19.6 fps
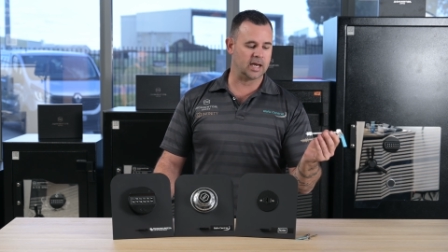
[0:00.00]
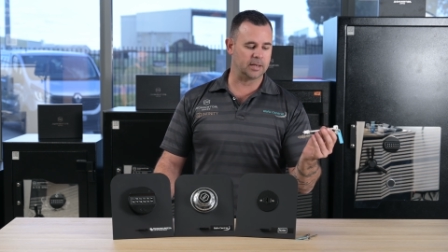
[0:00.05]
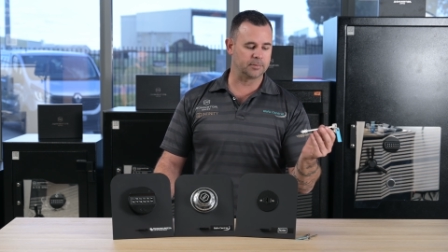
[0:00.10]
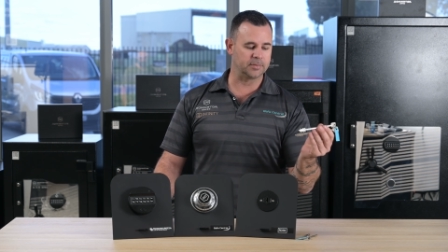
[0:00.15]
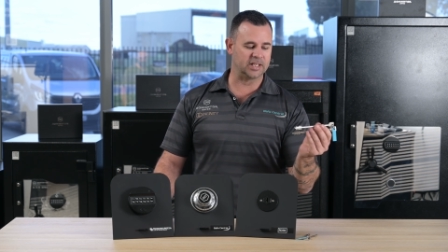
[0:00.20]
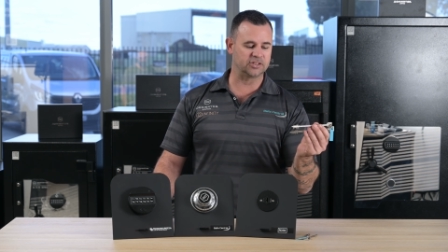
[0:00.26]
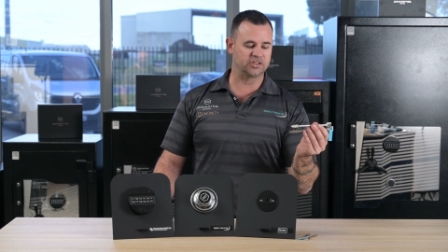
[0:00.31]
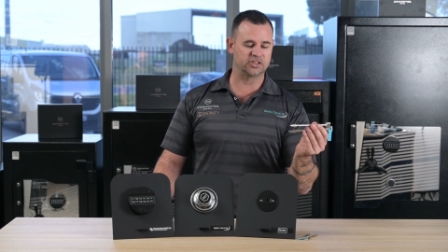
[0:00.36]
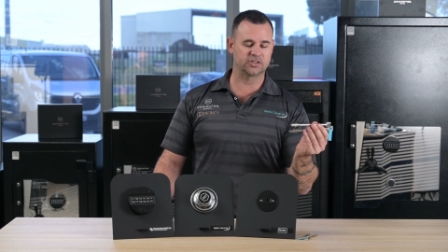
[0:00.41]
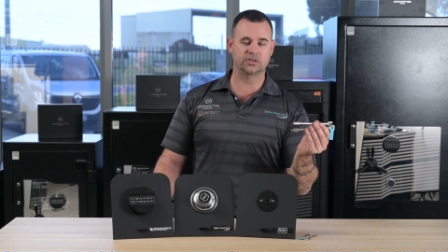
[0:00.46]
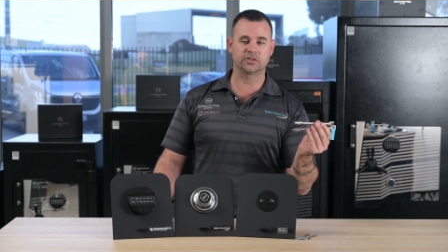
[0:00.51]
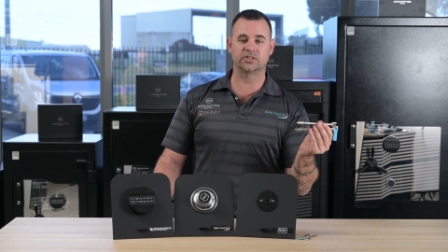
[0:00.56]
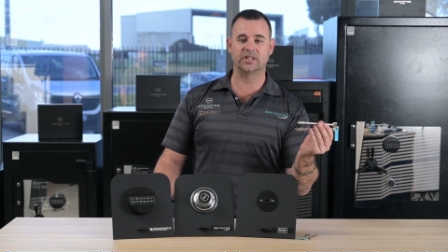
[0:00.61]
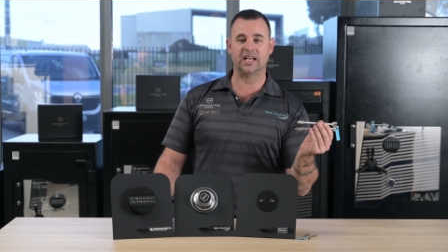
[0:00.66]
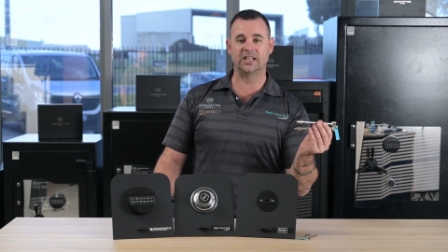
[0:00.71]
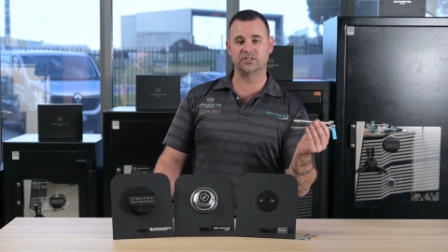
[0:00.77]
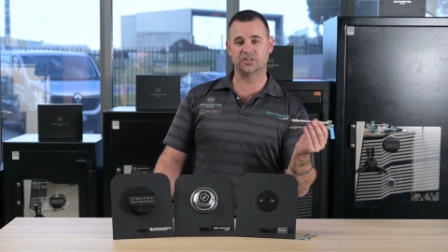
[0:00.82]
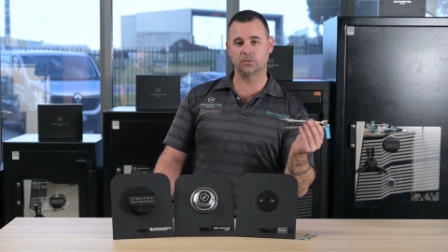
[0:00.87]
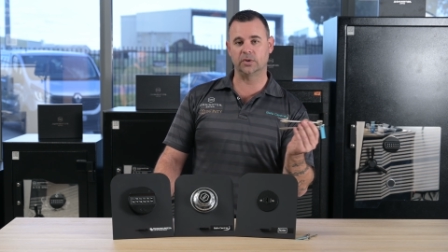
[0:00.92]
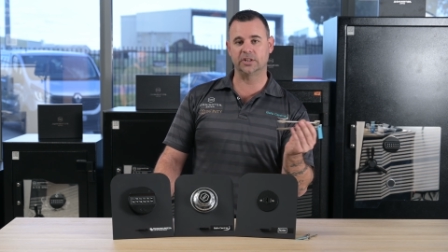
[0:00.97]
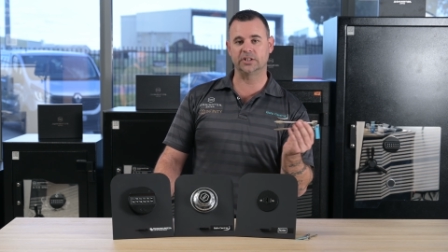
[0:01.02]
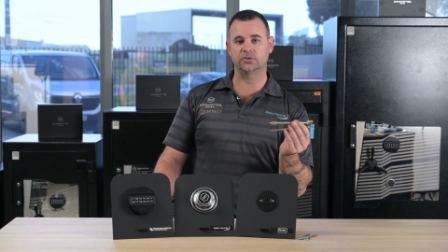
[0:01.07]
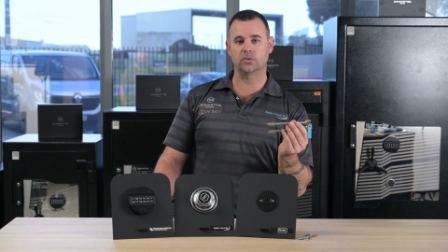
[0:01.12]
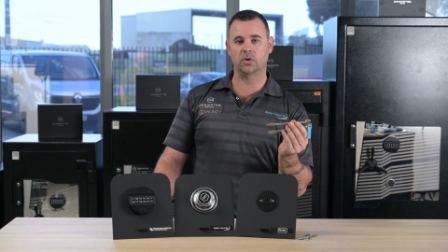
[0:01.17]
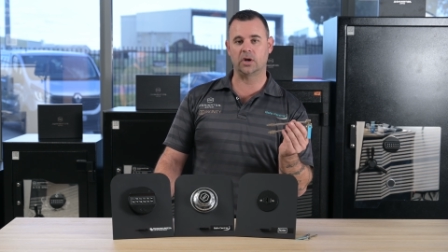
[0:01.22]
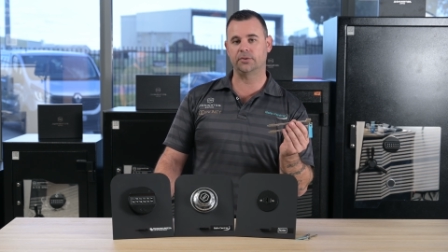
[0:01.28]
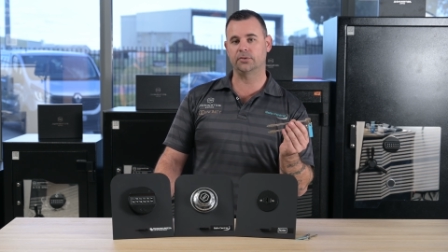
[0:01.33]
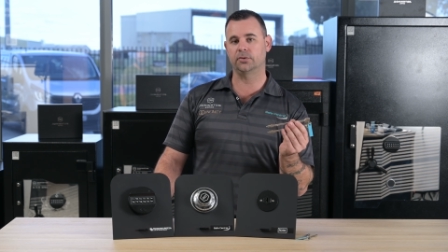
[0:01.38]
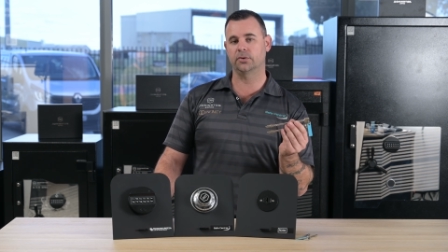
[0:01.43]
That's just because it has to reach
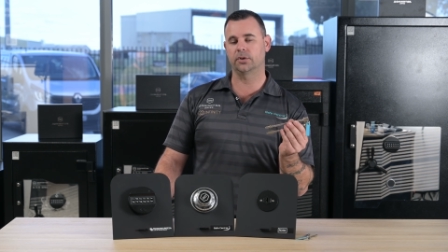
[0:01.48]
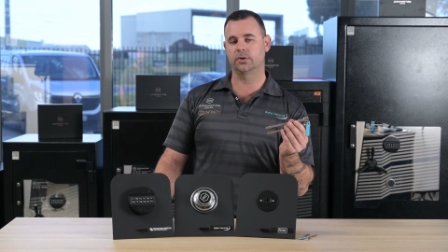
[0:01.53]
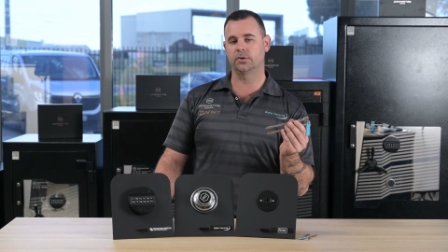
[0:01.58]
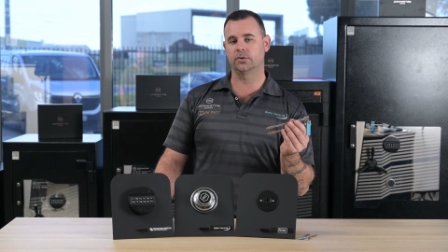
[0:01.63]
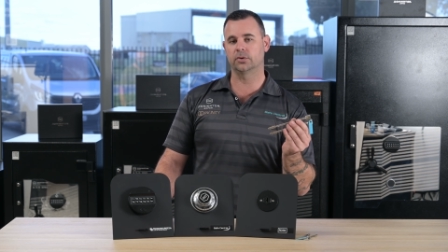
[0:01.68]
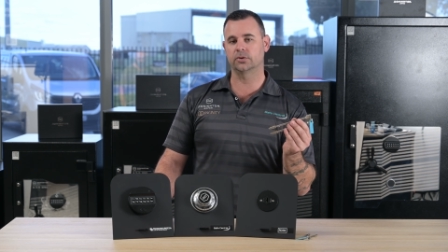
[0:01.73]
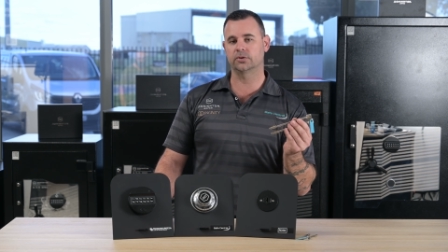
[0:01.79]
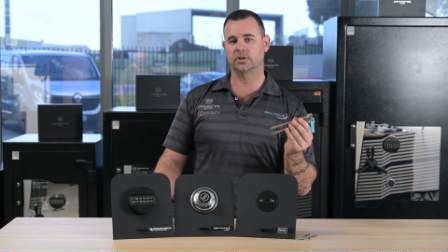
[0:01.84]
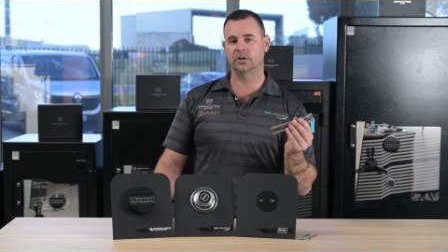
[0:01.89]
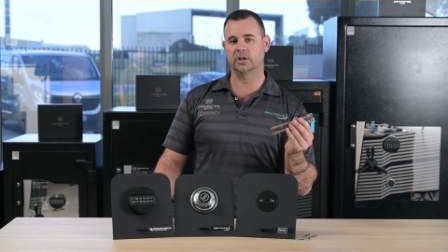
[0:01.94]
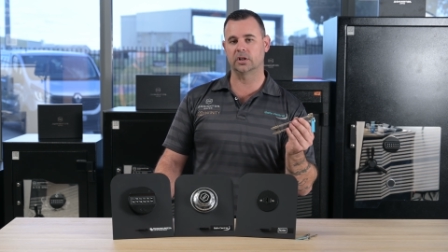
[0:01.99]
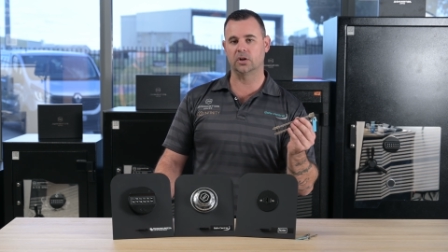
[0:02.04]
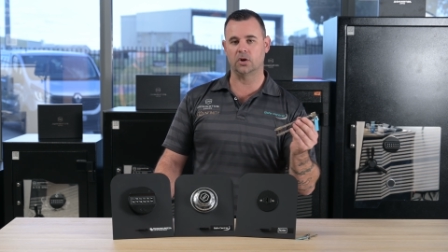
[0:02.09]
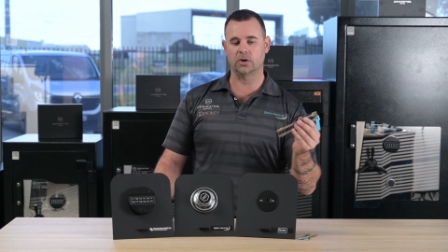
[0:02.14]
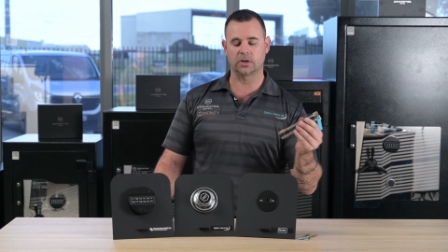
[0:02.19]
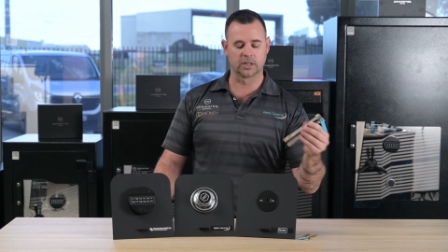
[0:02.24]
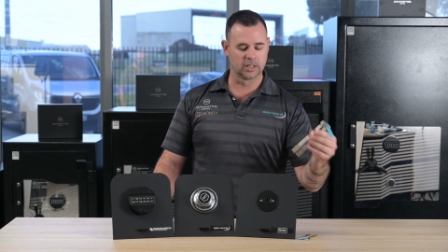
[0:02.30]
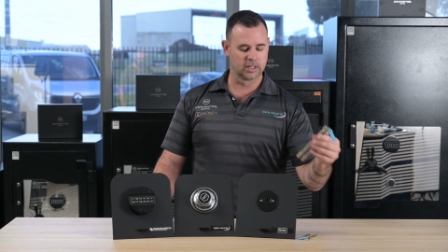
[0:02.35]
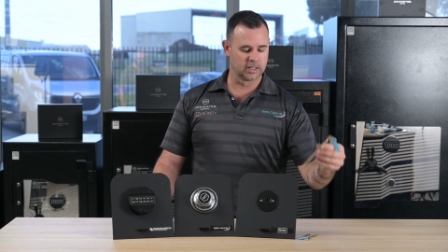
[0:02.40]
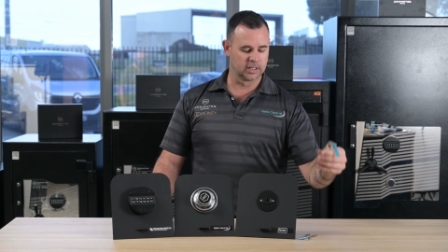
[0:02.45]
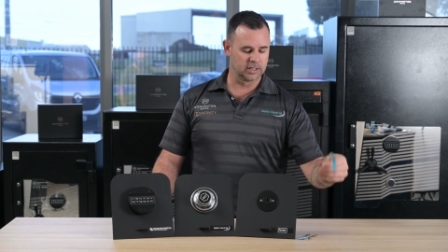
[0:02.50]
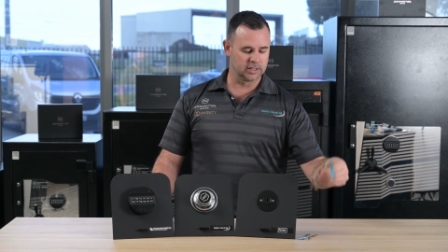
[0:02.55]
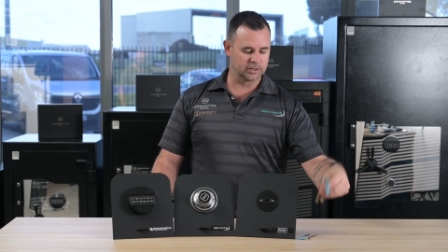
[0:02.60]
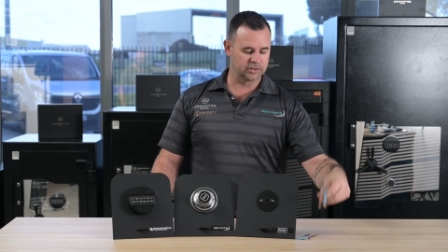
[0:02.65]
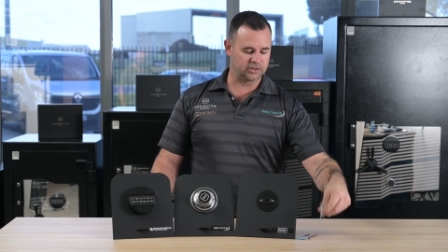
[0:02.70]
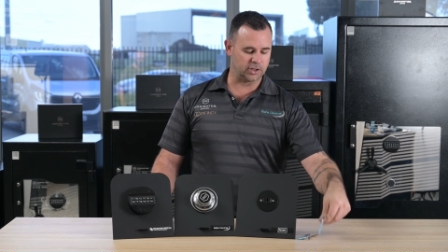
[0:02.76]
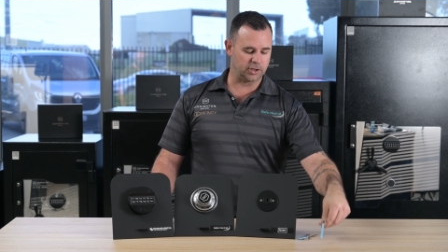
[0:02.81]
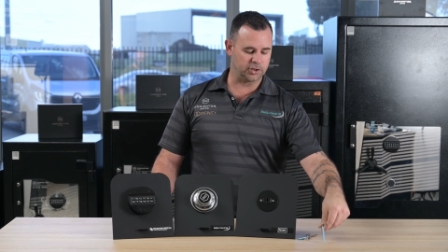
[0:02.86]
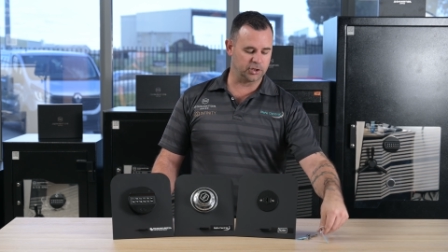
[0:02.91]
right through the door to the lock.
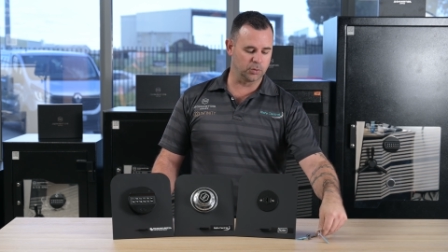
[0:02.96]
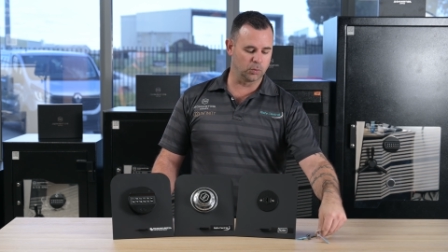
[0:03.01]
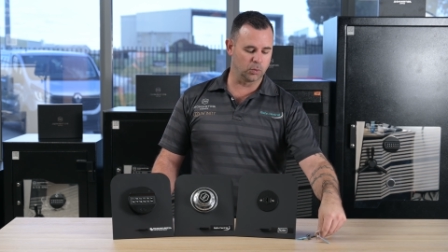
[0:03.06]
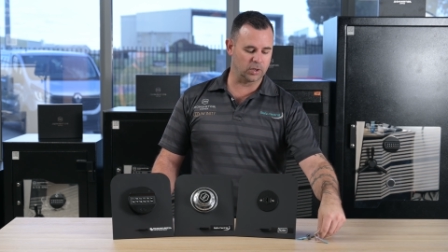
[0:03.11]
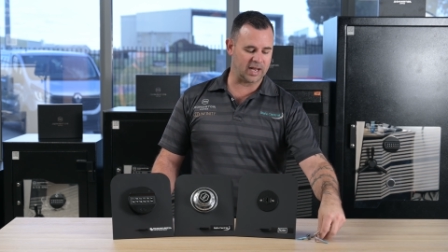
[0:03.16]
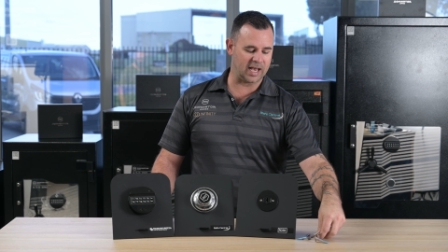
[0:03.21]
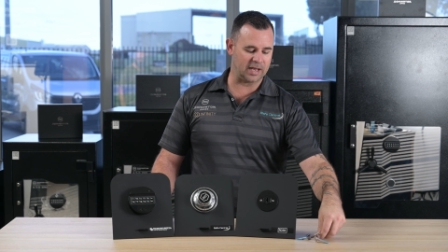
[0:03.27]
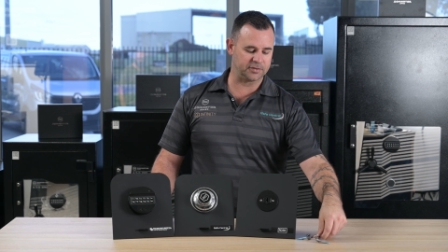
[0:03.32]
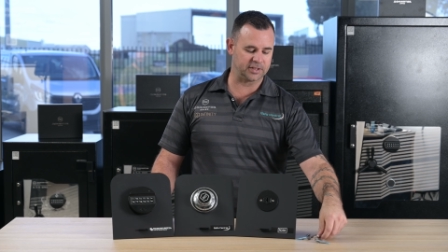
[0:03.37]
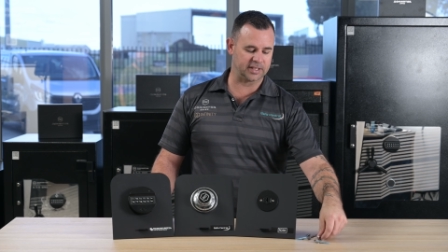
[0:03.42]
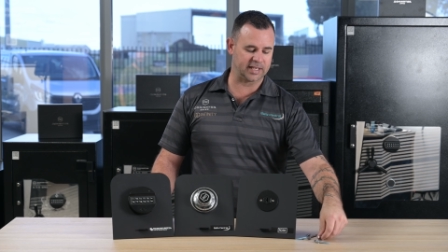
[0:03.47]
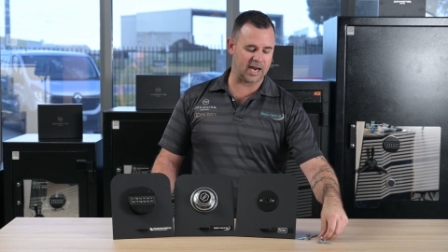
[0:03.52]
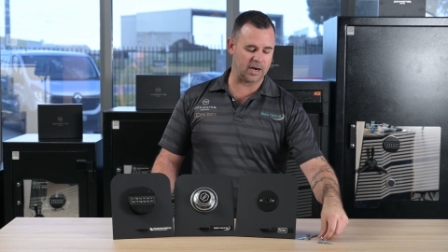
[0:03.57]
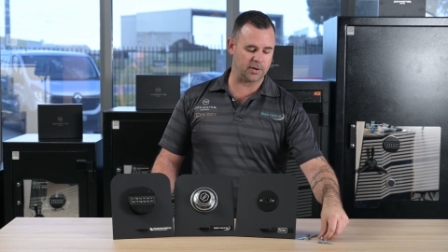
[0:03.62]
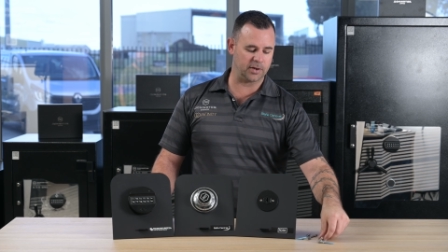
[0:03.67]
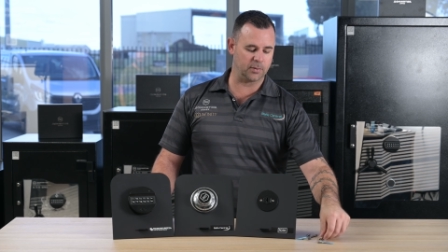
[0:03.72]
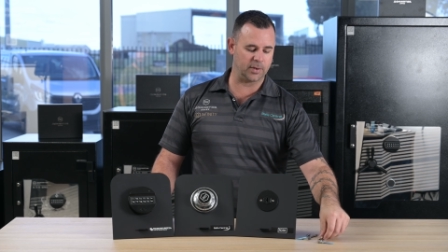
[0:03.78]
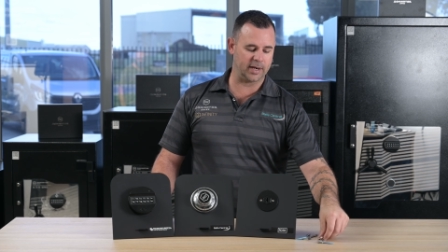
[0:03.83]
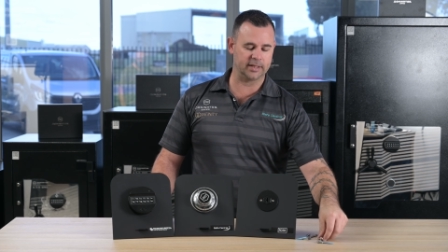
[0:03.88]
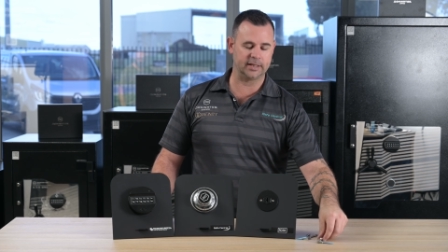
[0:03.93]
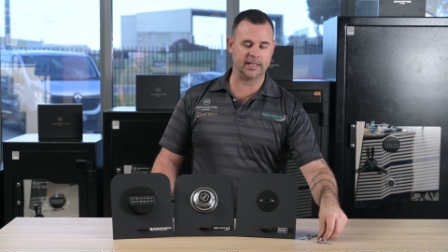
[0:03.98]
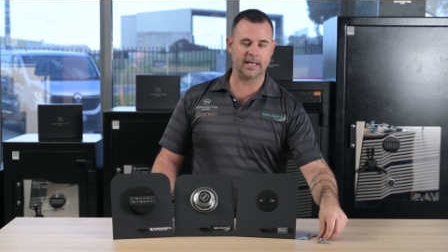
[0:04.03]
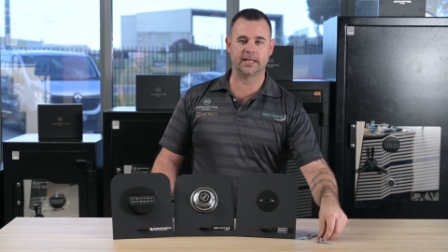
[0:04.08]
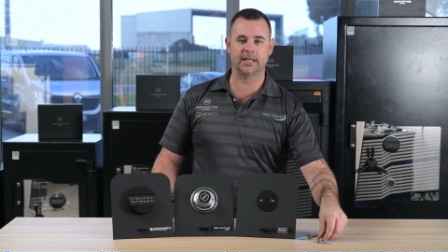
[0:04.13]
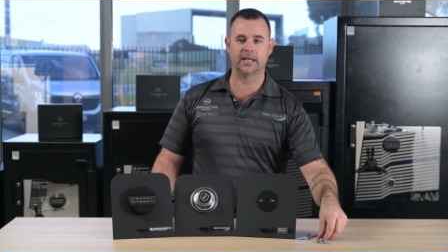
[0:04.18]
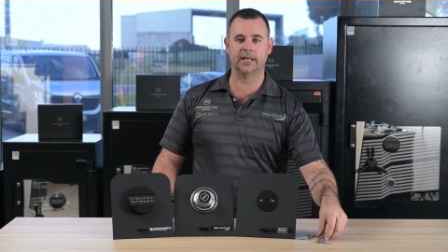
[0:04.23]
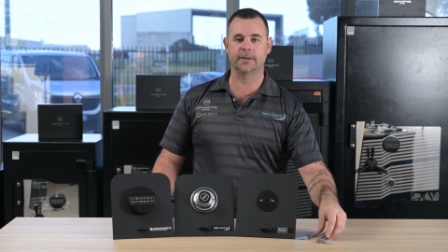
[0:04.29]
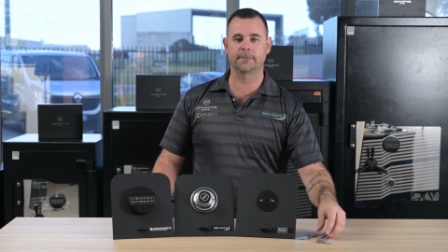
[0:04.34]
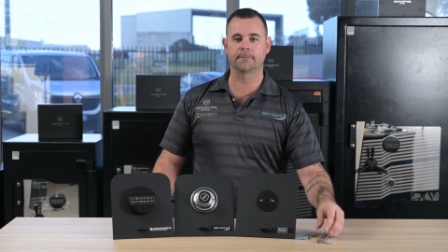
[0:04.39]
So you would have to carry around that
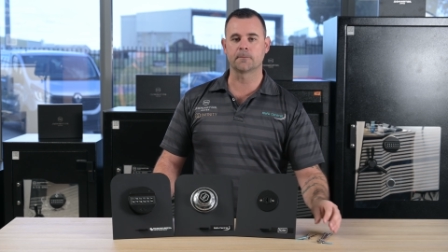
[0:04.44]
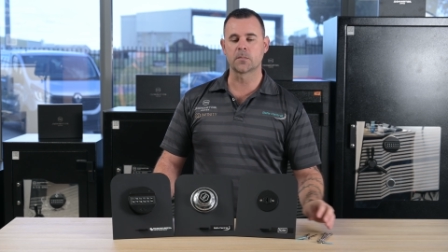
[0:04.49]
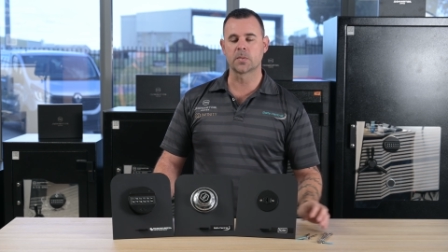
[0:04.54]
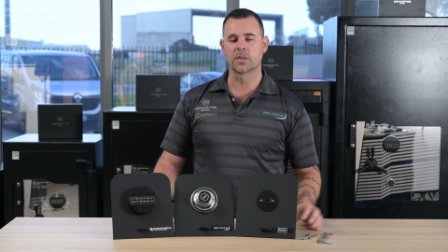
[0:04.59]
key.